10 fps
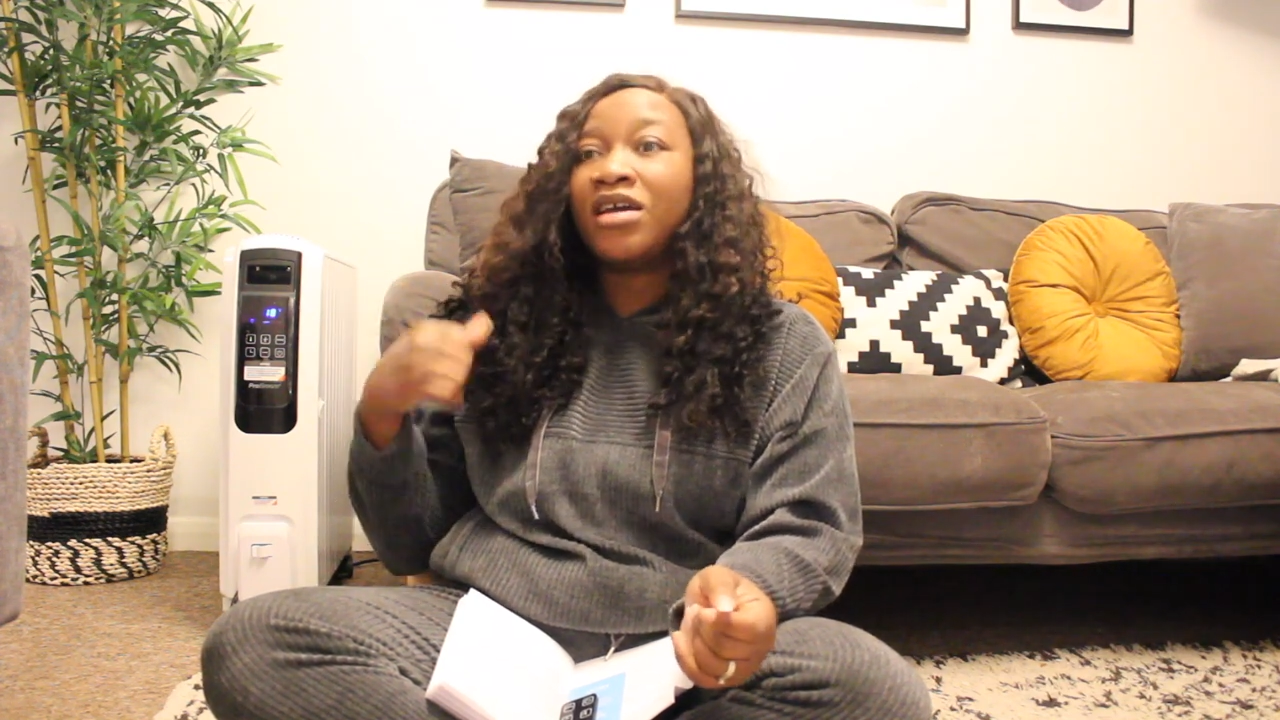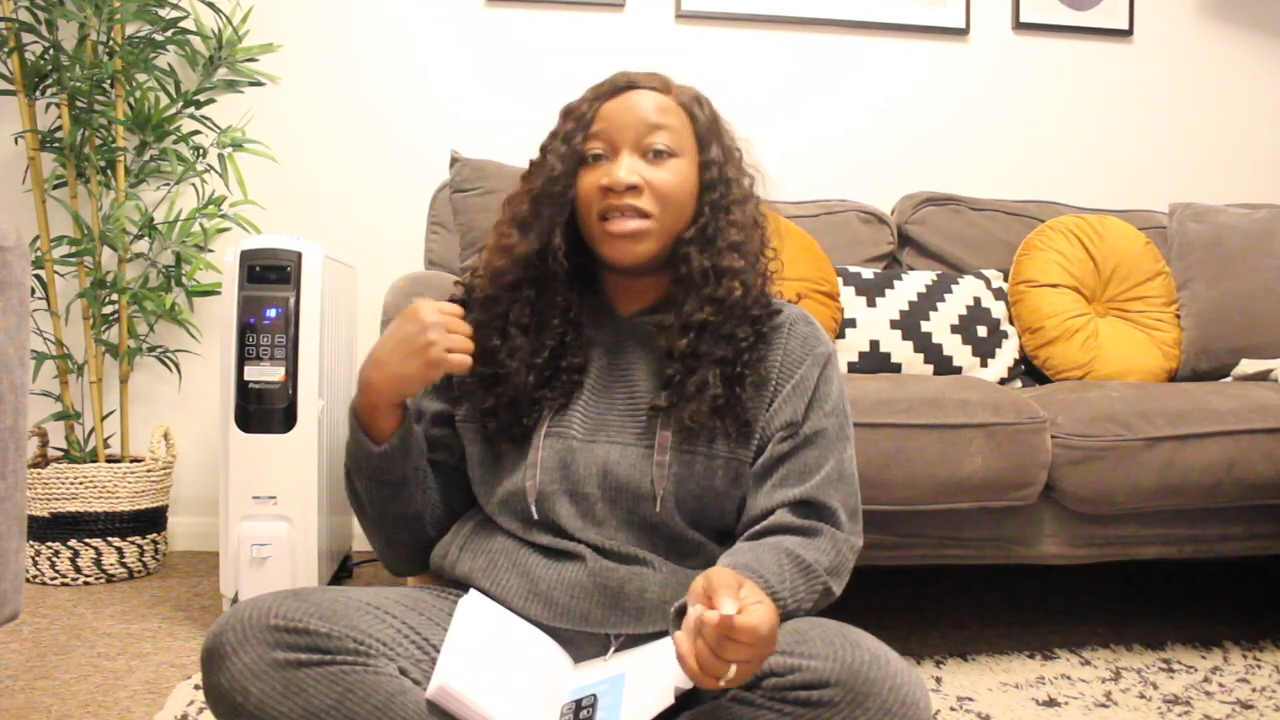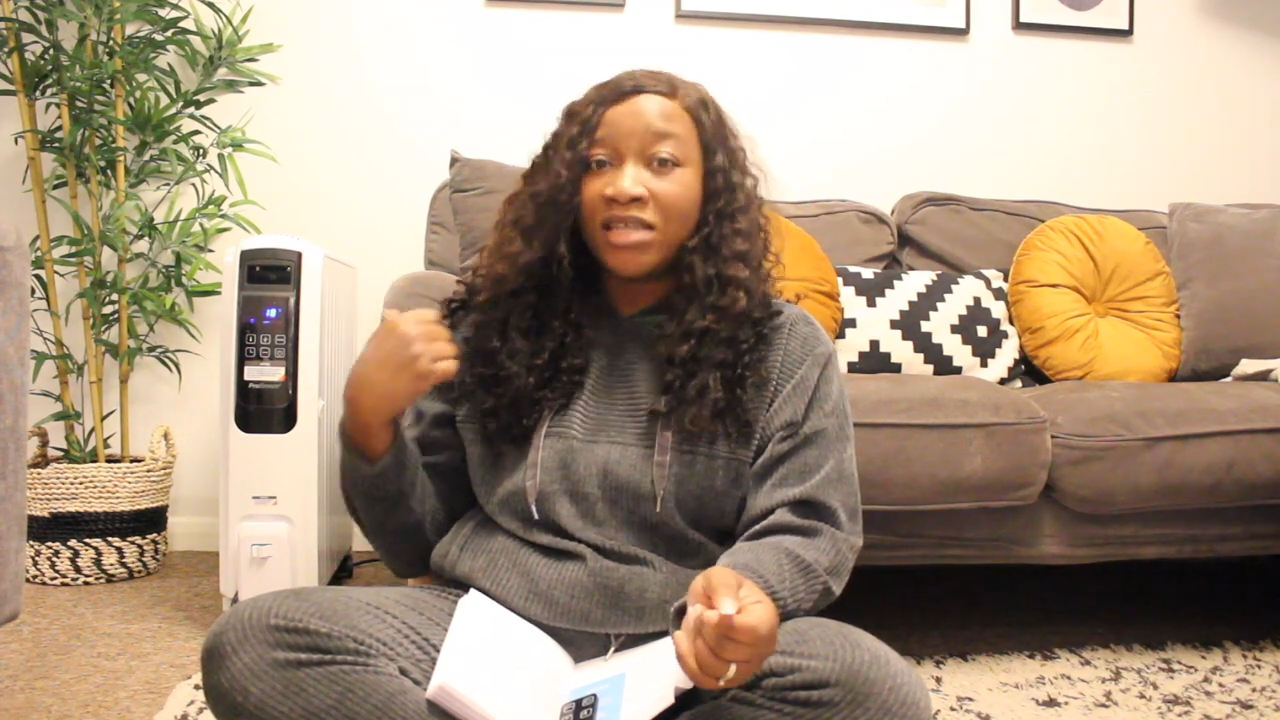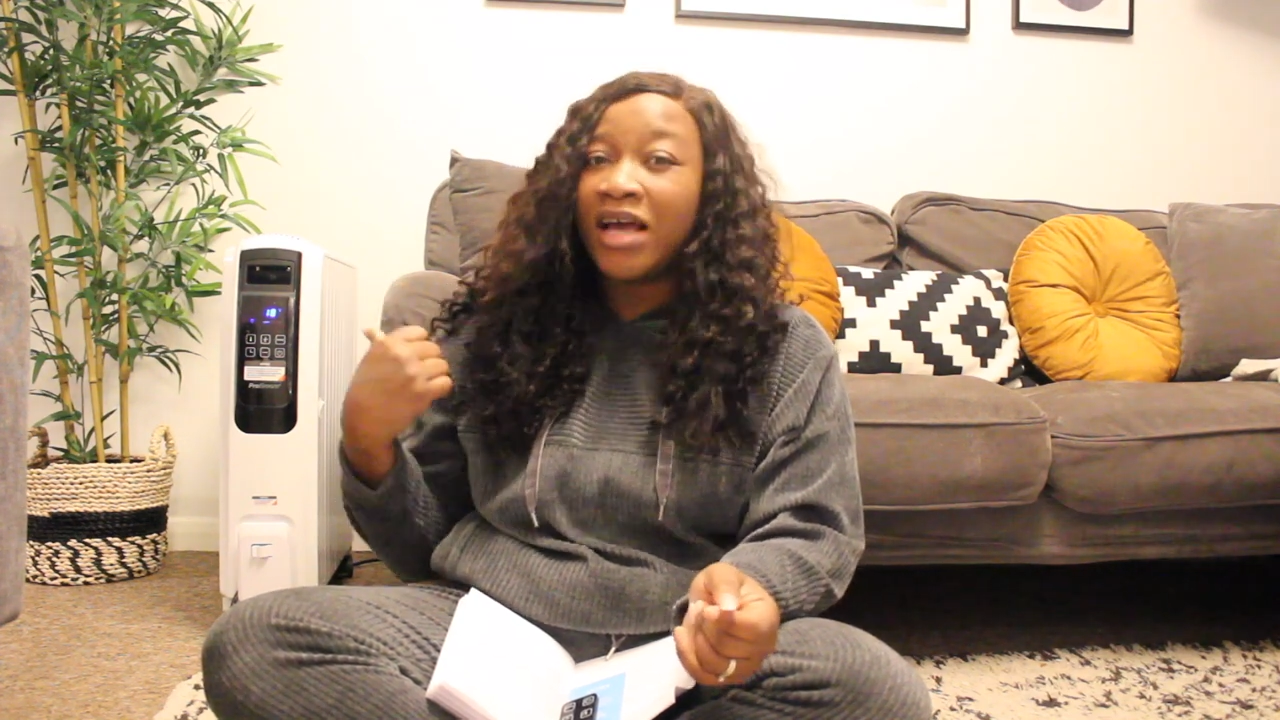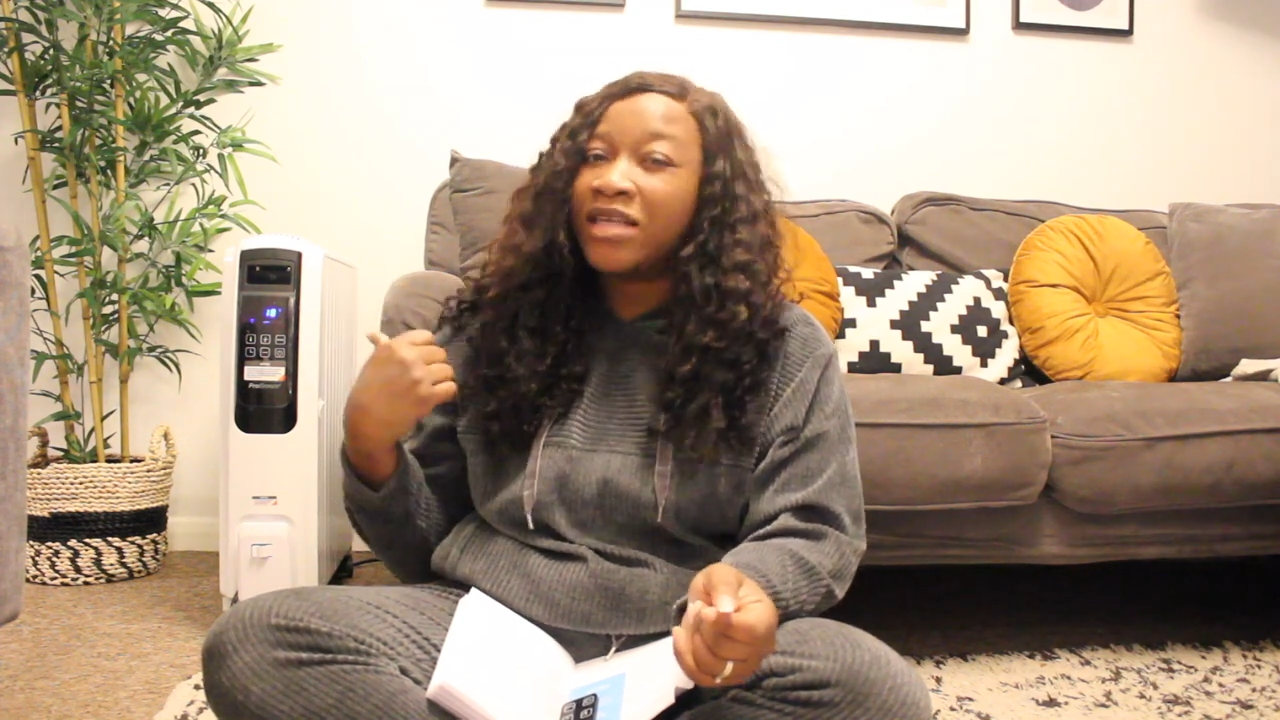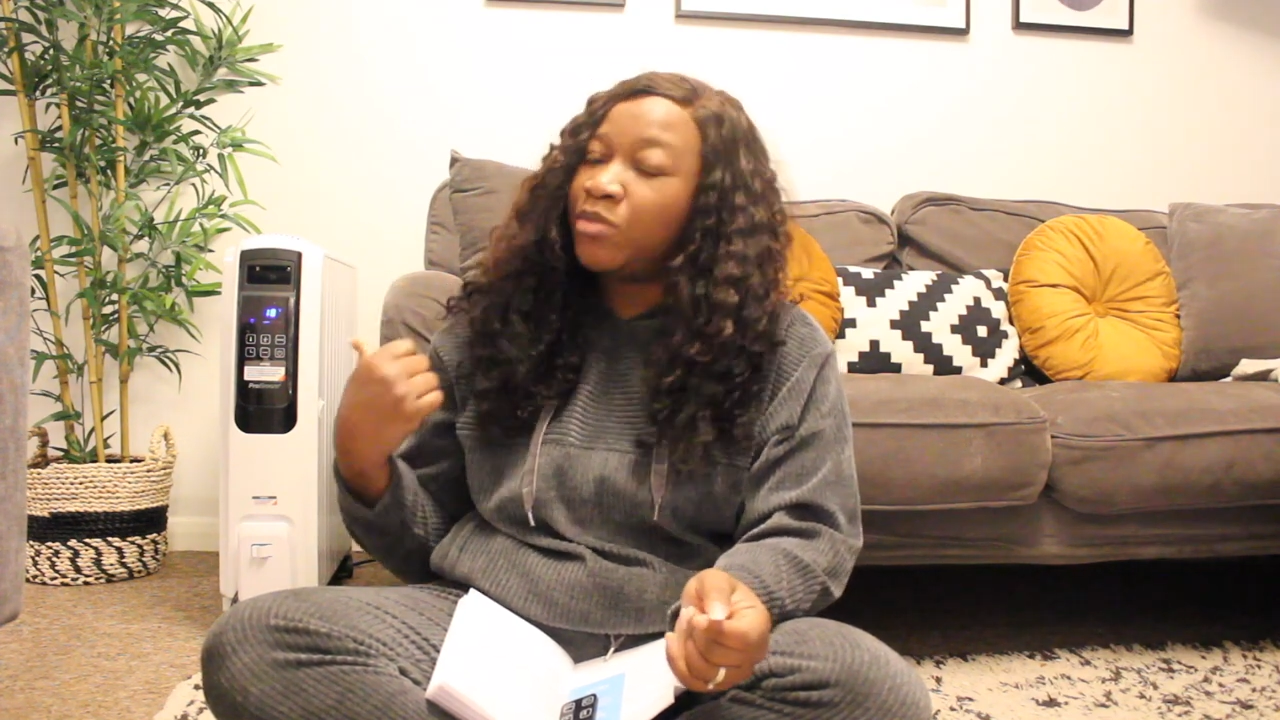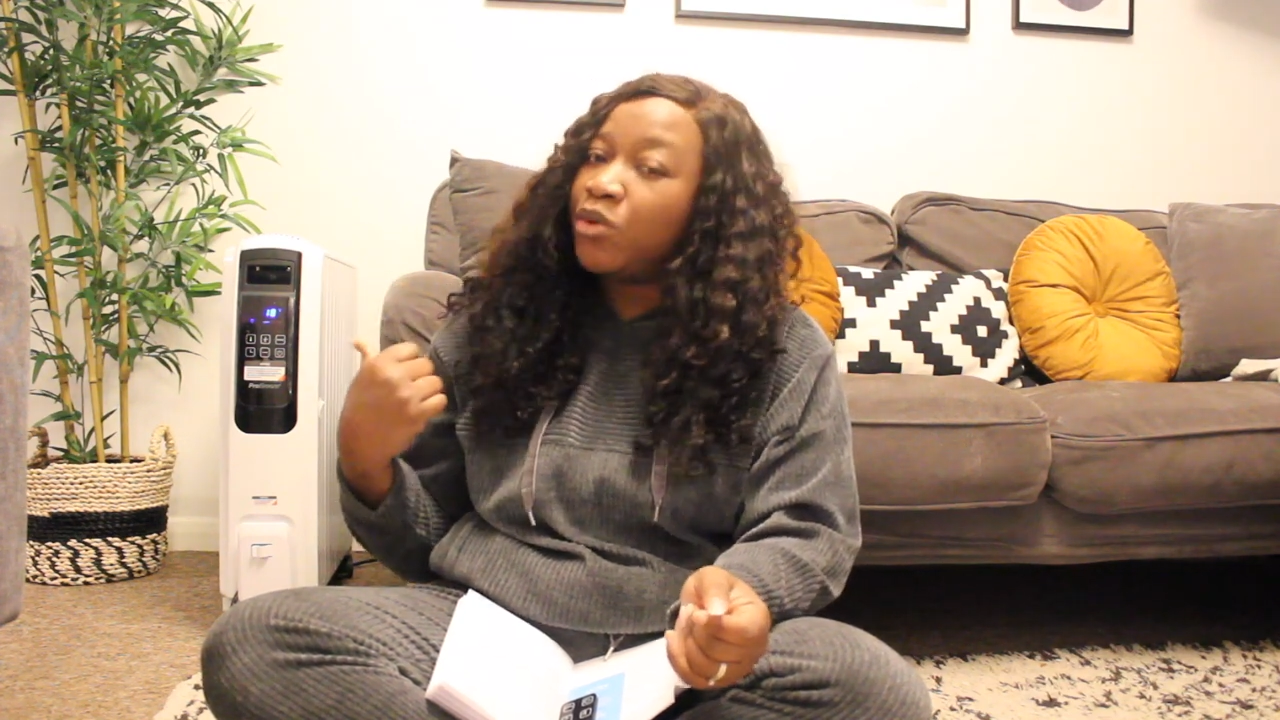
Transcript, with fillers: it has